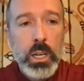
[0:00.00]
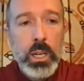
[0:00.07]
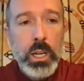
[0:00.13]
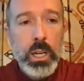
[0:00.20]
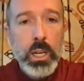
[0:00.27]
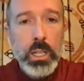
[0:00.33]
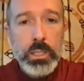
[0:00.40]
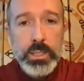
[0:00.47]

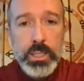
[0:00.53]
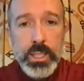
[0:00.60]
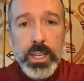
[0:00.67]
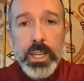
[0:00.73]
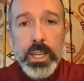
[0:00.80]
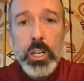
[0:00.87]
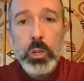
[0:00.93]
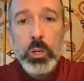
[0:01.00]
to
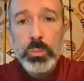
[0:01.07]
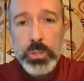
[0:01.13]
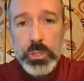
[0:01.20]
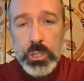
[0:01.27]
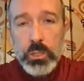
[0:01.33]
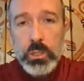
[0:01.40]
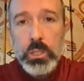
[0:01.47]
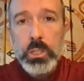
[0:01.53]
help
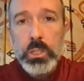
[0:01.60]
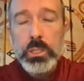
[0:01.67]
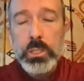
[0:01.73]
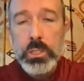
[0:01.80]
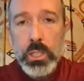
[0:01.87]
journalists